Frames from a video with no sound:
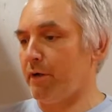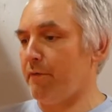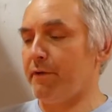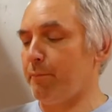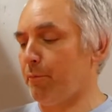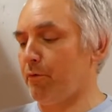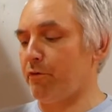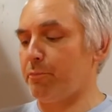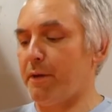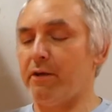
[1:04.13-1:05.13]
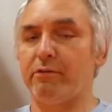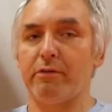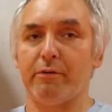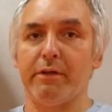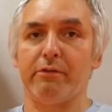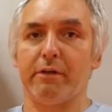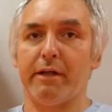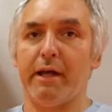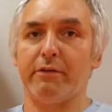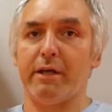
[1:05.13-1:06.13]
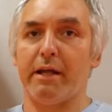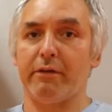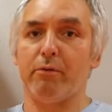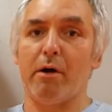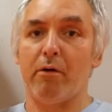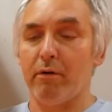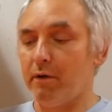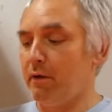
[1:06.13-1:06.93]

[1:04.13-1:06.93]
have any brooder space, so these are going to actually have to go out